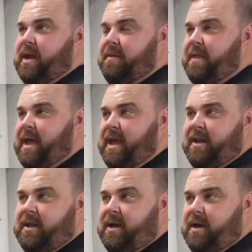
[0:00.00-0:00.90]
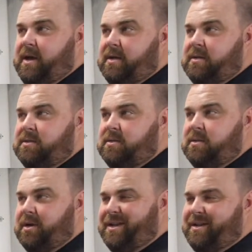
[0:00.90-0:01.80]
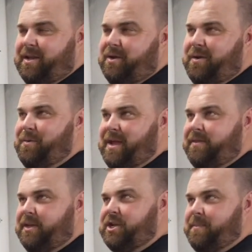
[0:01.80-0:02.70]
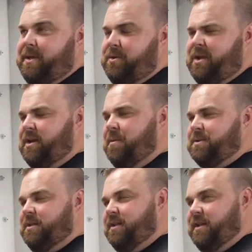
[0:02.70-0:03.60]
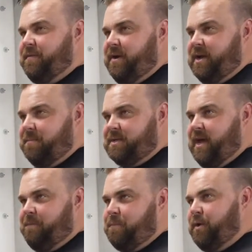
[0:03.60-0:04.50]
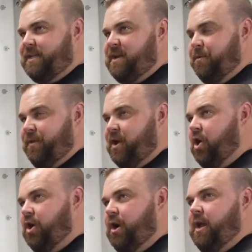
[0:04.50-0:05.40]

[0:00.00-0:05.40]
And then, or didn't, you know, really, the Gemma unit comes a little different. It comes kind of pre-assembled, the cart.